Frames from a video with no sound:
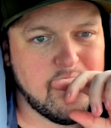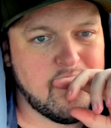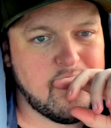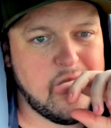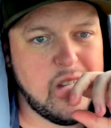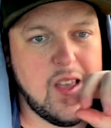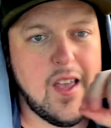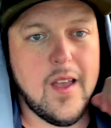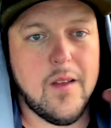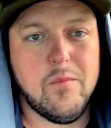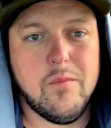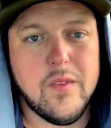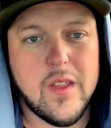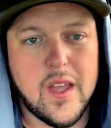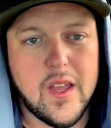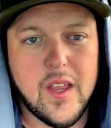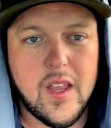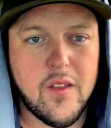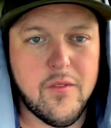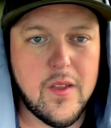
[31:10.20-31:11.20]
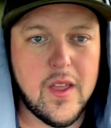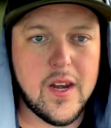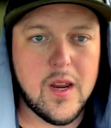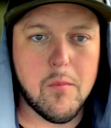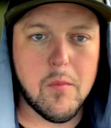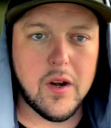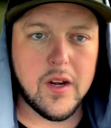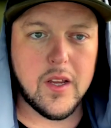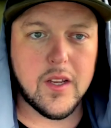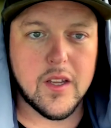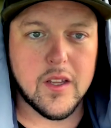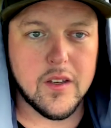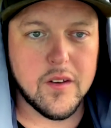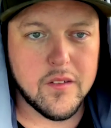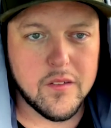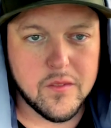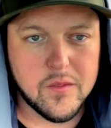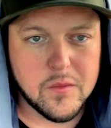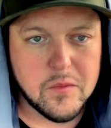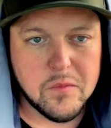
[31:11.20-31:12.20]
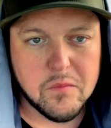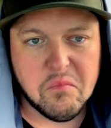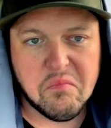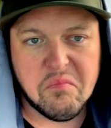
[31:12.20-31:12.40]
yeah, if anybody can